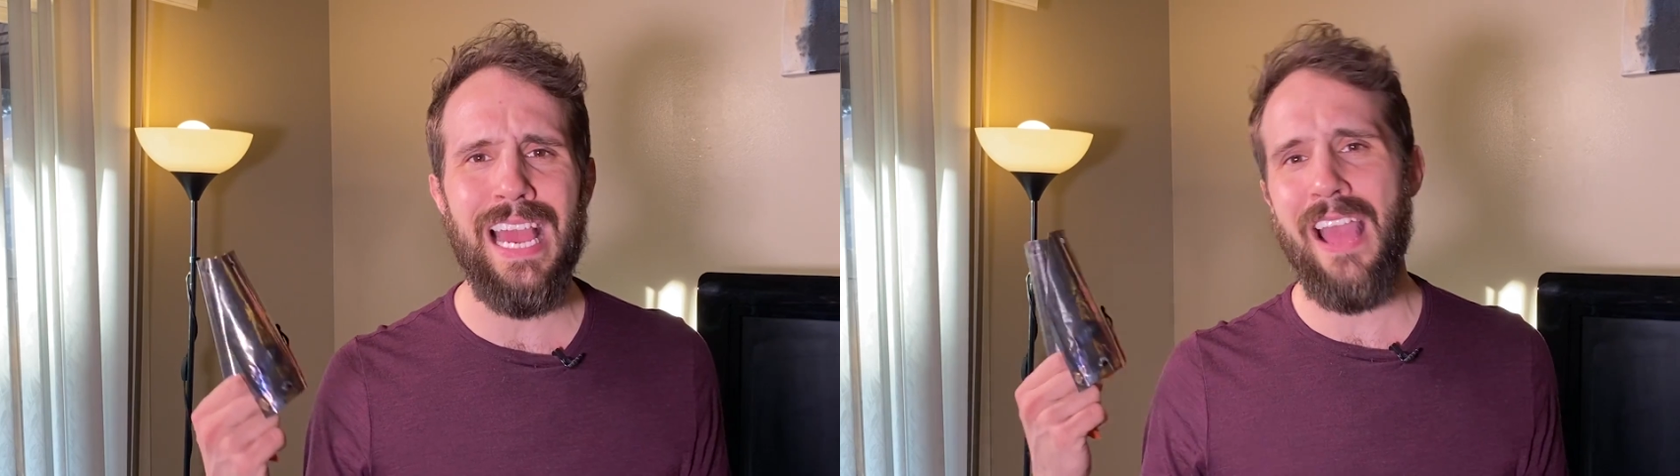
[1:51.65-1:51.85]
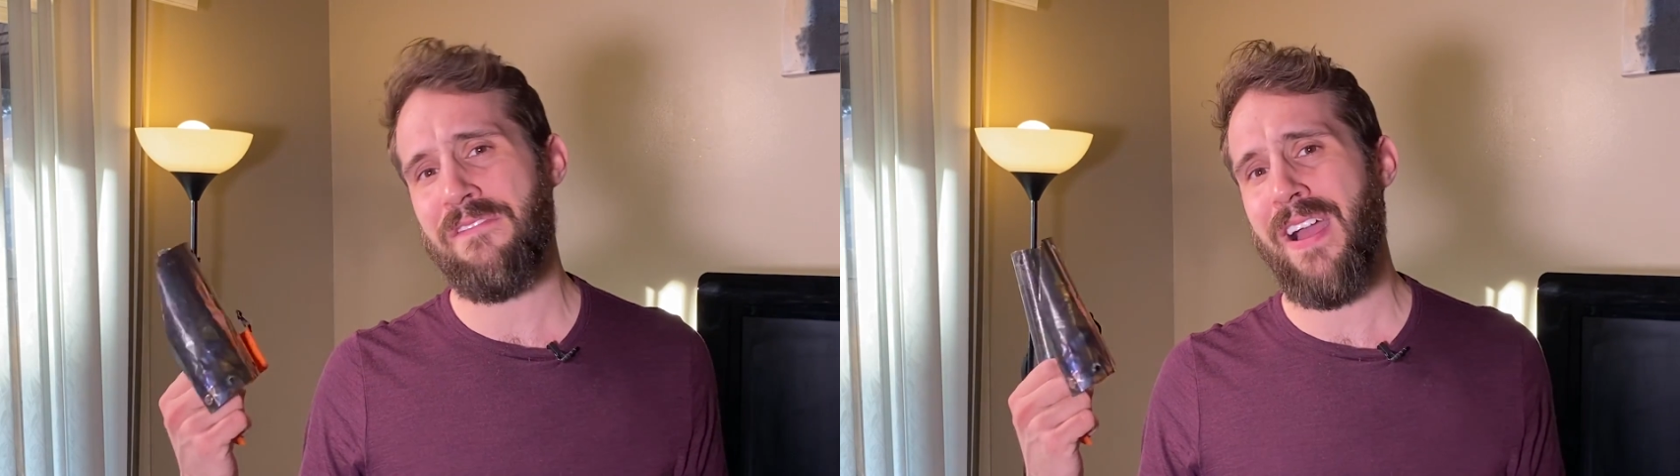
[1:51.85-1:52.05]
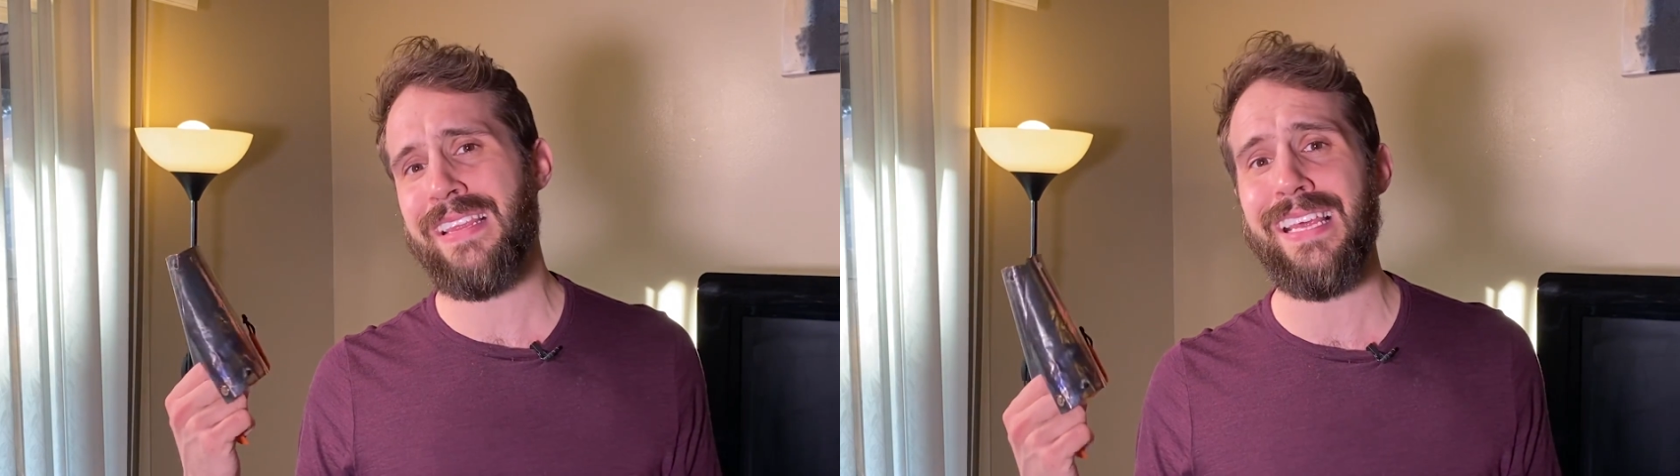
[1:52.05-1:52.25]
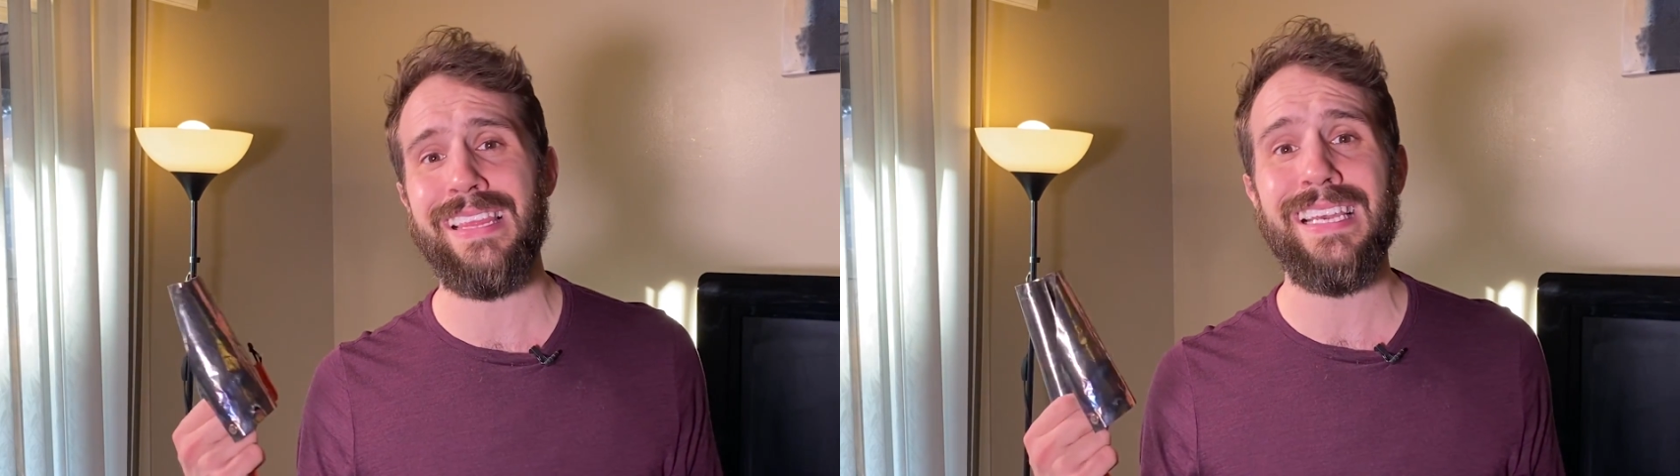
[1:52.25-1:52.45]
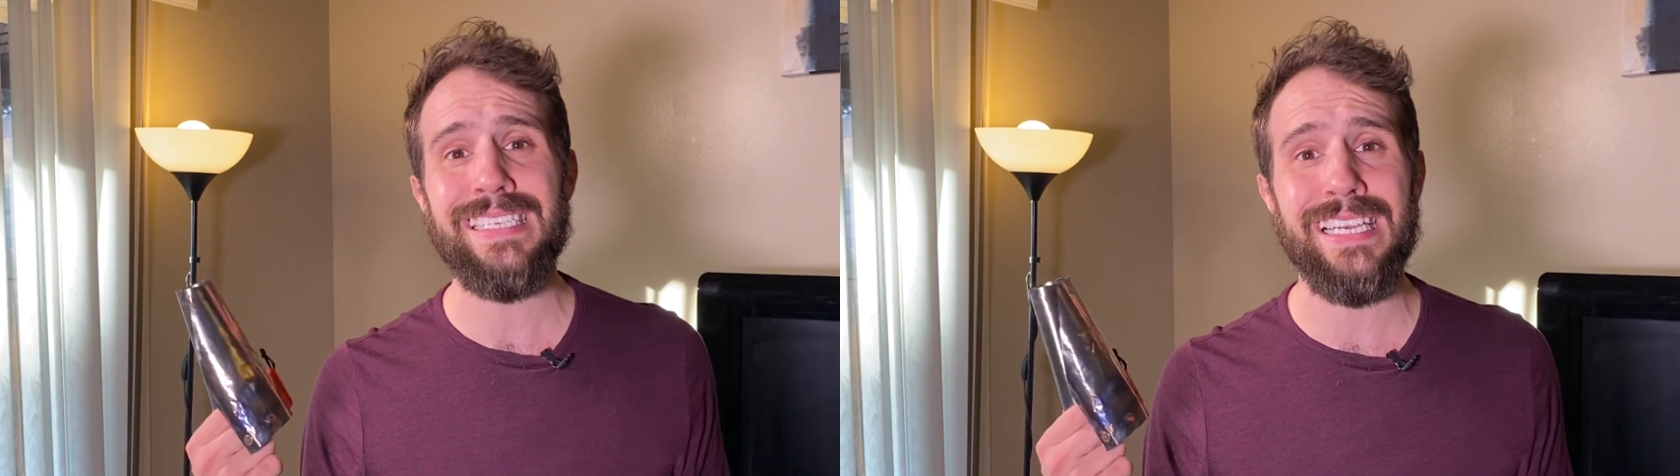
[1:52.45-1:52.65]
I find
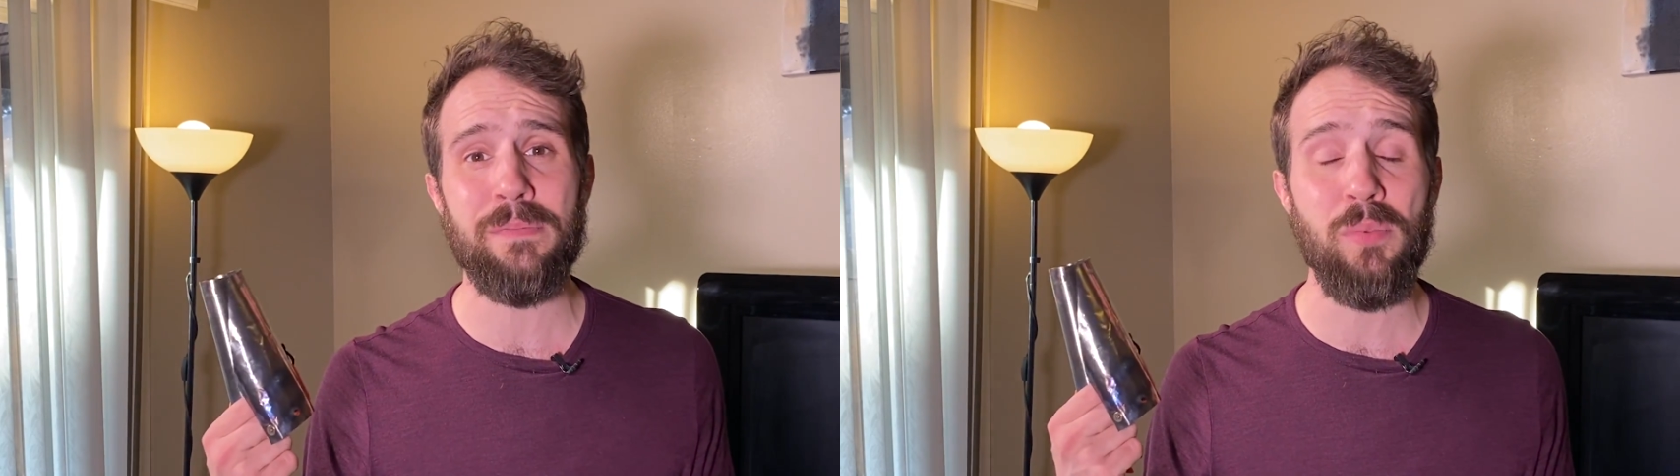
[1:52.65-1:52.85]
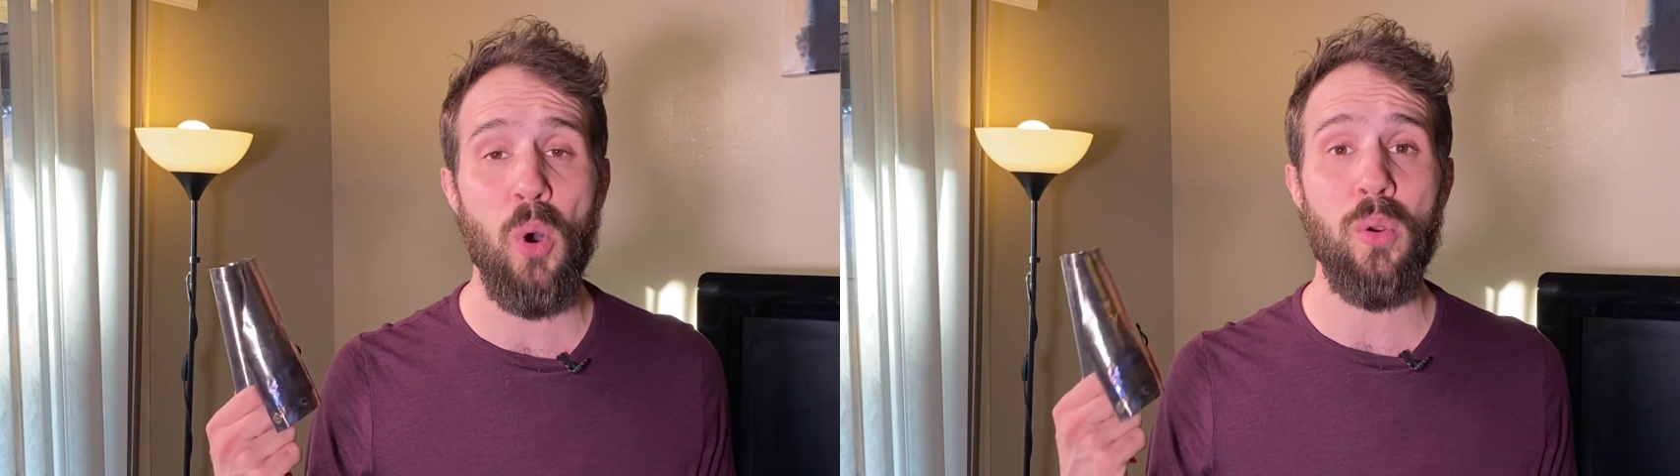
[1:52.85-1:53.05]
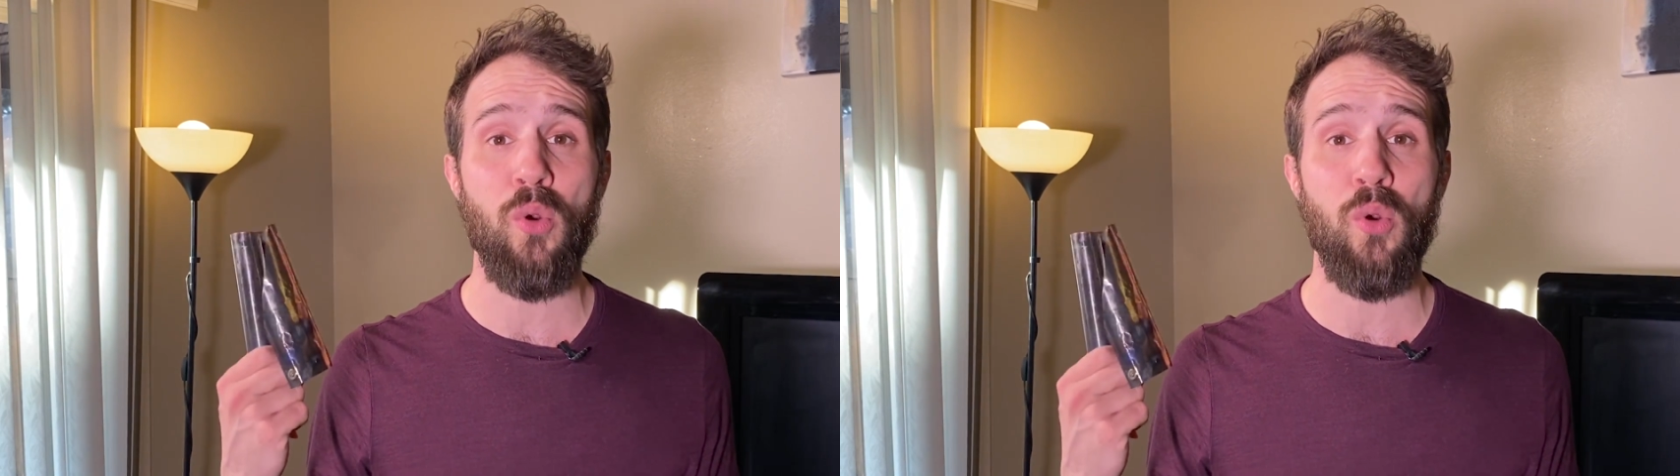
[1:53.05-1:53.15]
that this gets blown